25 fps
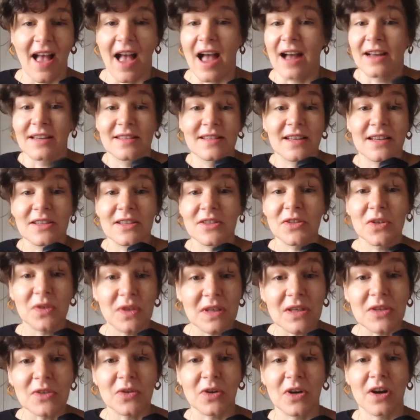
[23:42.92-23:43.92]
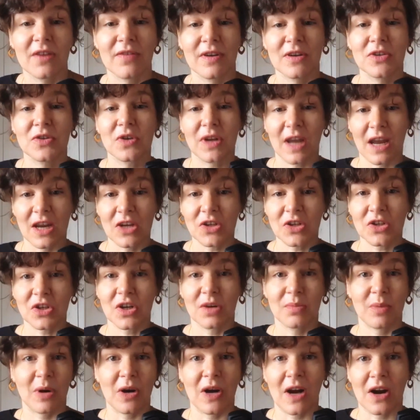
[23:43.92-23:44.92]
access to this sort of
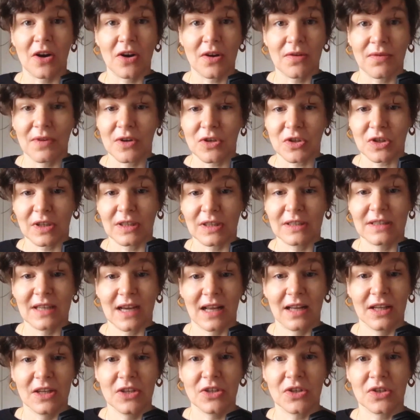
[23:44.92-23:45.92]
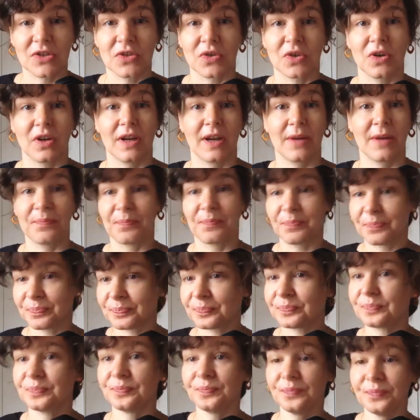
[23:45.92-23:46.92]
education about artificial intelligence, or like
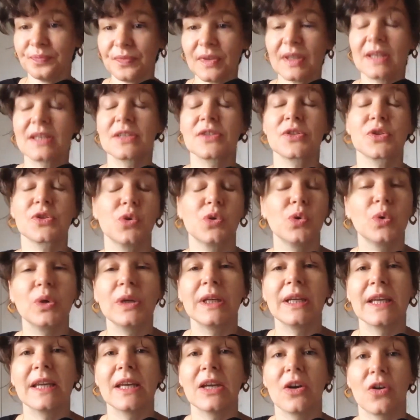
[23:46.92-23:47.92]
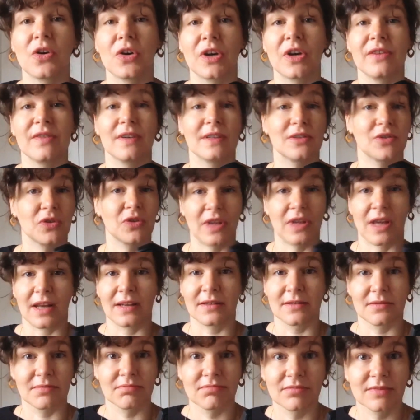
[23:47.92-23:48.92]
schooling, or even to
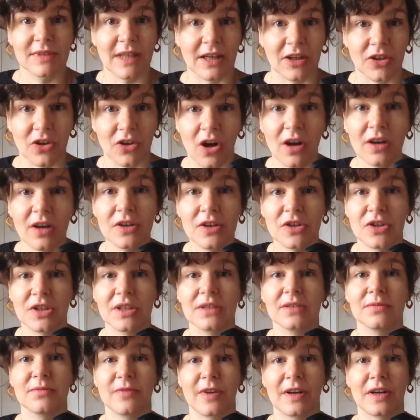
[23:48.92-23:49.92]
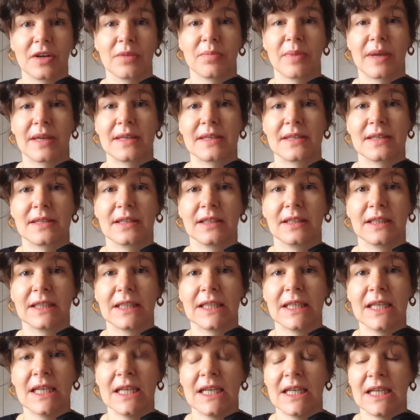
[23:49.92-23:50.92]
that technology, very
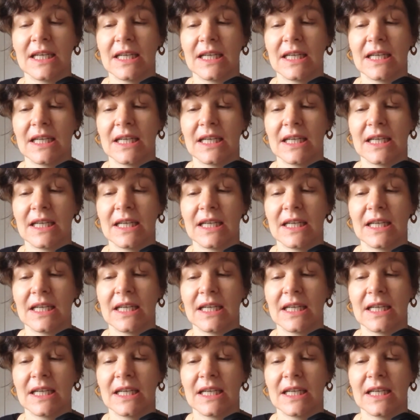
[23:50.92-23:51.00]
basically.